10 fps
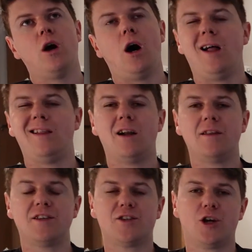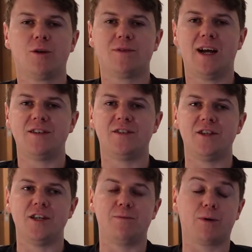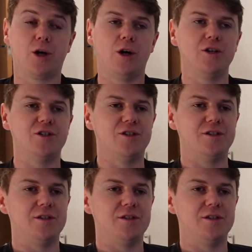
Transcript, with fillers: A lot of these circumstances is because